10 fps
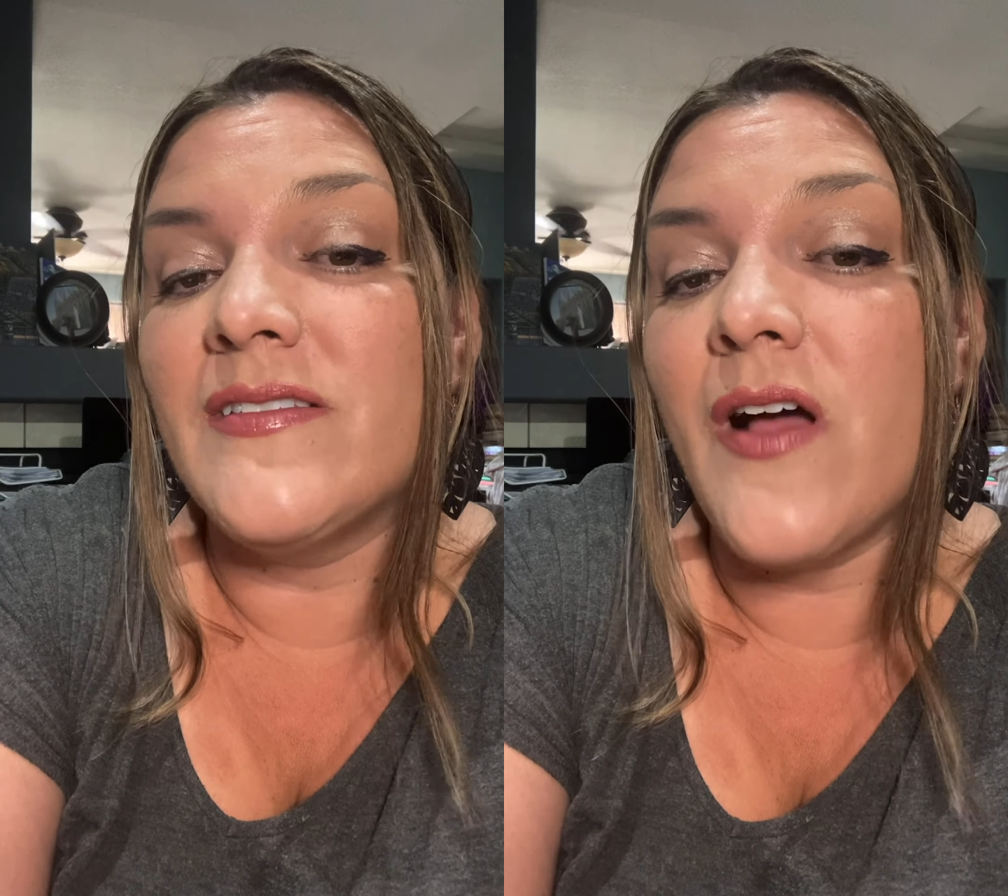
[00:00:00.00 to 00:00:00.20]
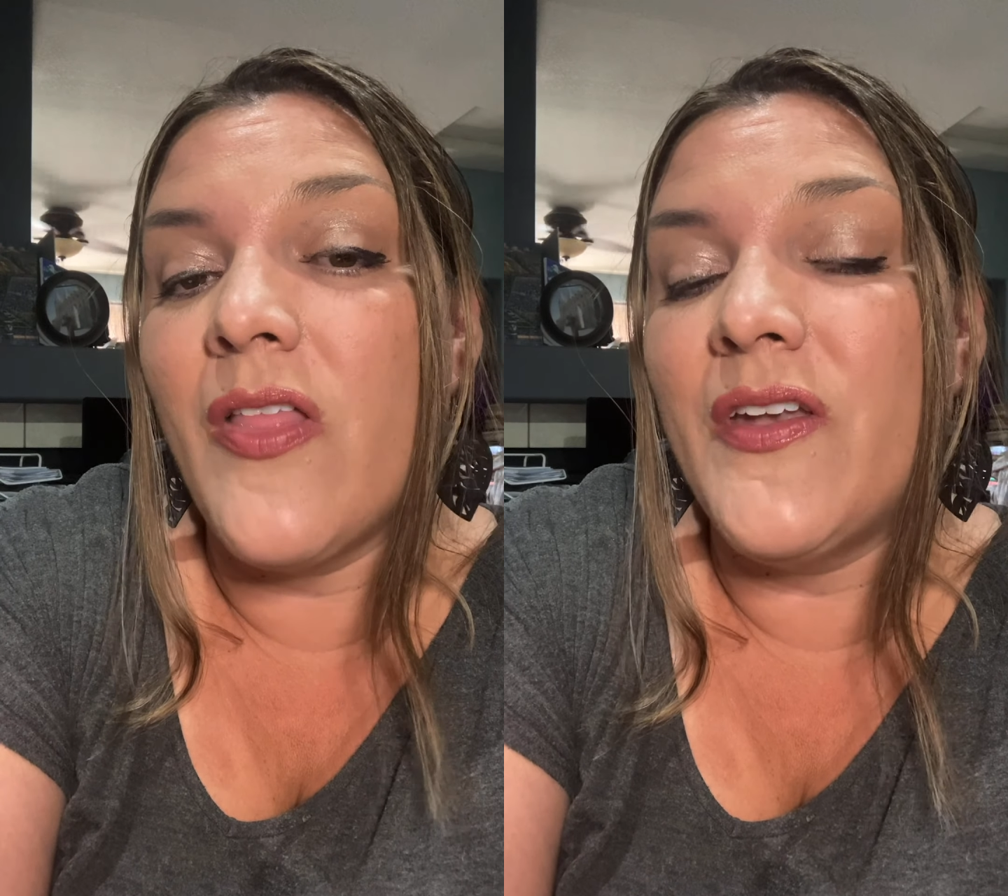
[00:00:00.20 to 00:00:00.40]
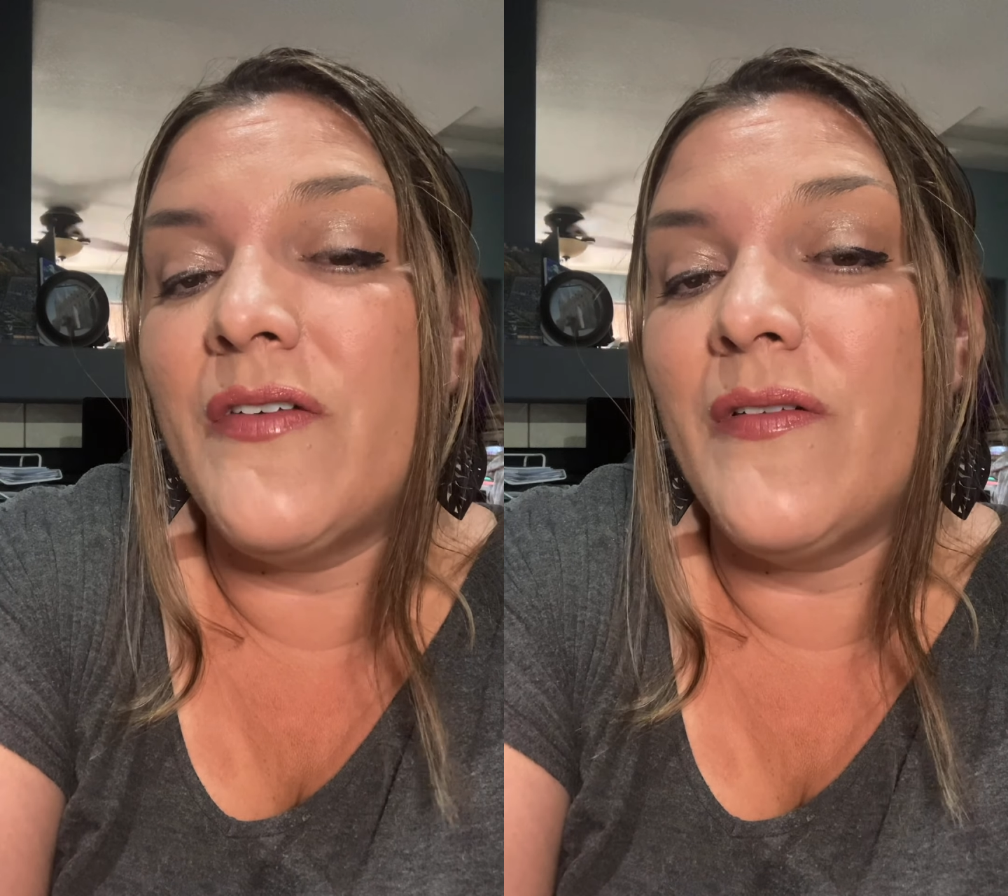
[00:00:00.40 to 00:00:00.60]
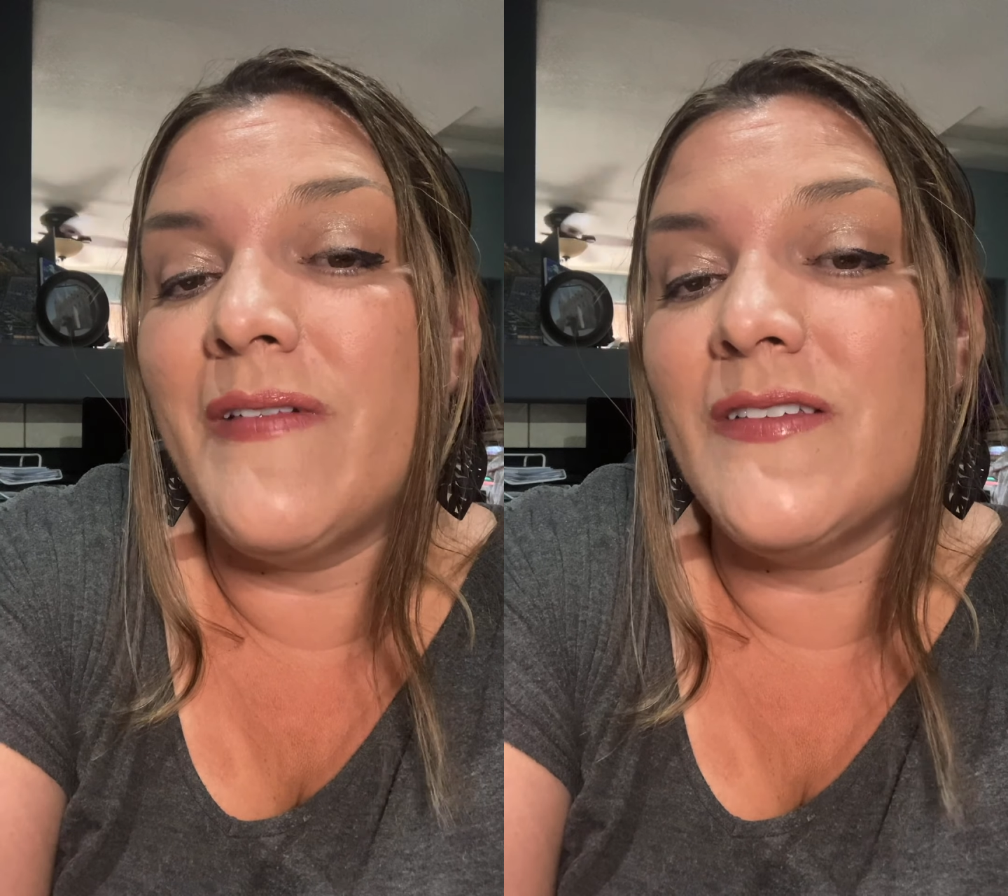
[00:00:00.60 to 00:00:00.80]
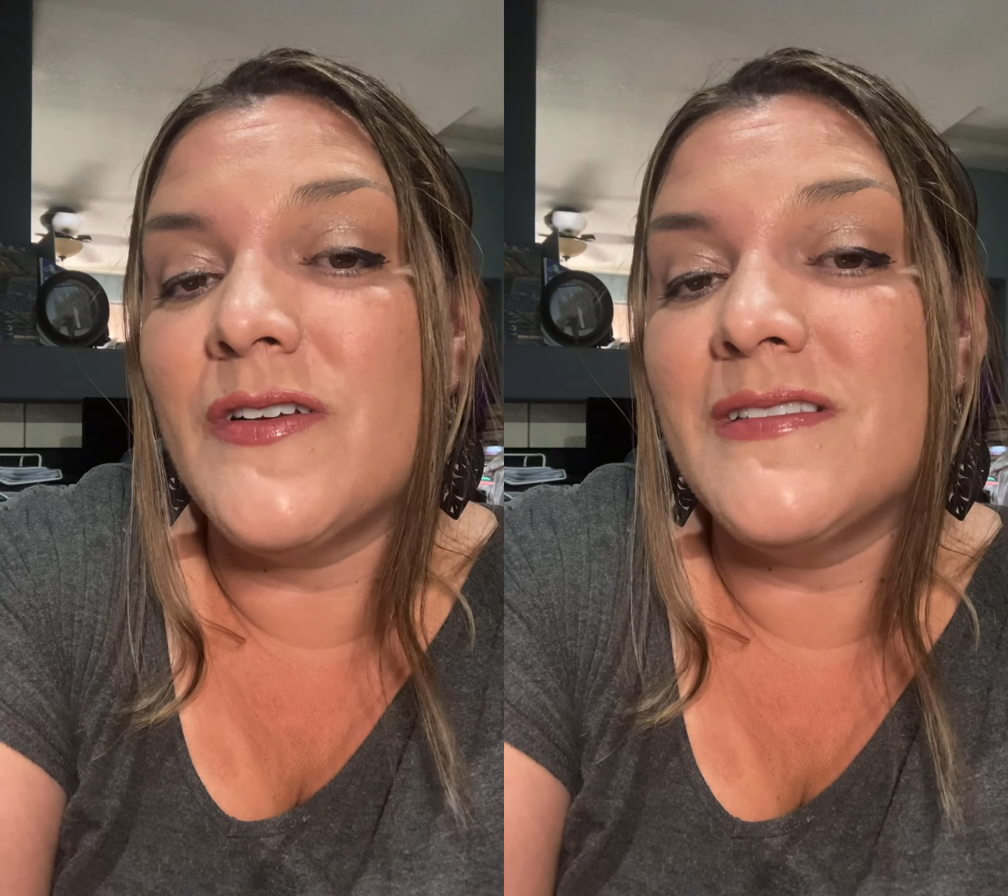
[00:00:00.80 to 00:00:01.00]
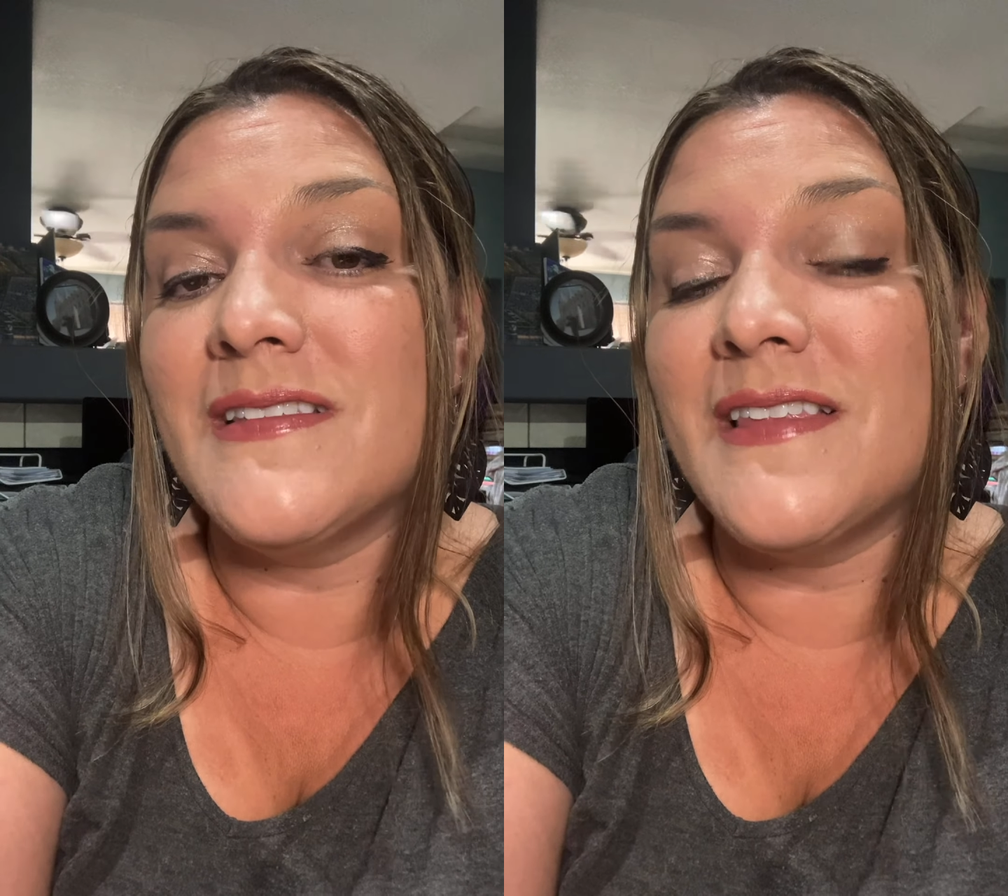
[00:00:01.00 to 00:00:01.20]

to all the different resources